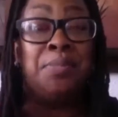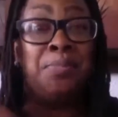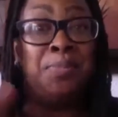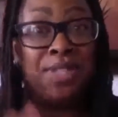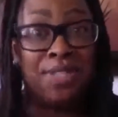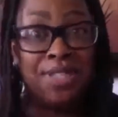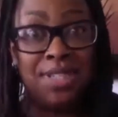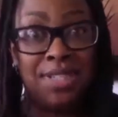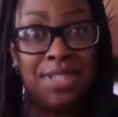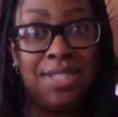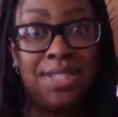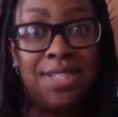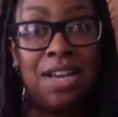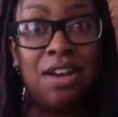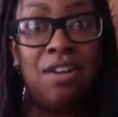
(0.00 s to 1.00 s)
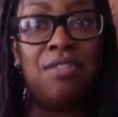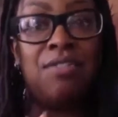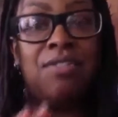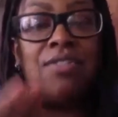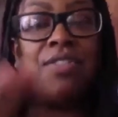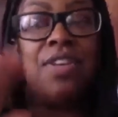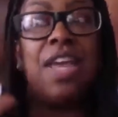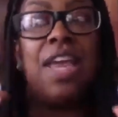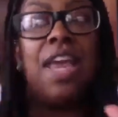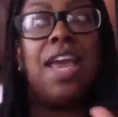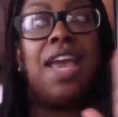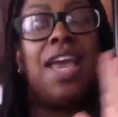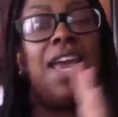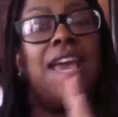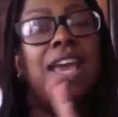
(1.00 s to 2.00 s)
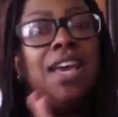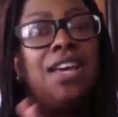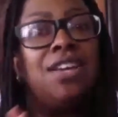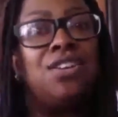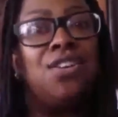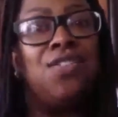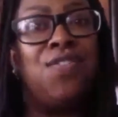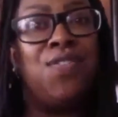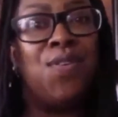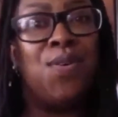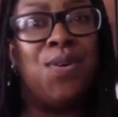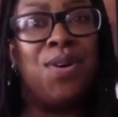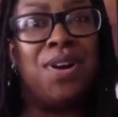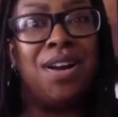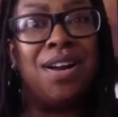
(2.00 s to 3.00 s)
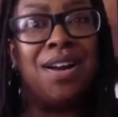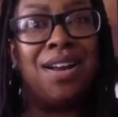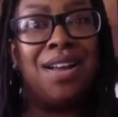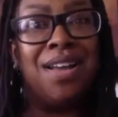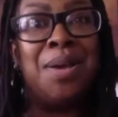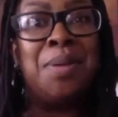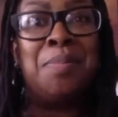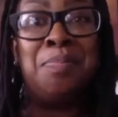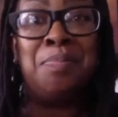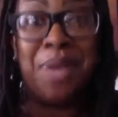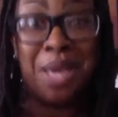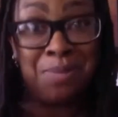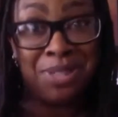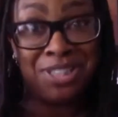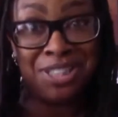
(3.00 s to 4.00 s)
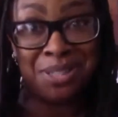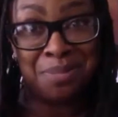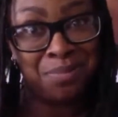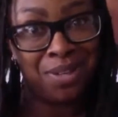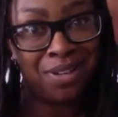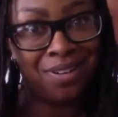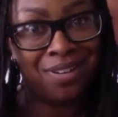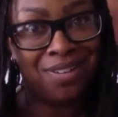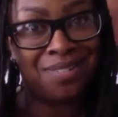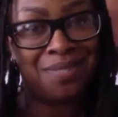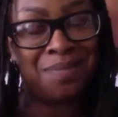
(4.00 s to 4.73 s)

the business itself and for Baby Chipmunk.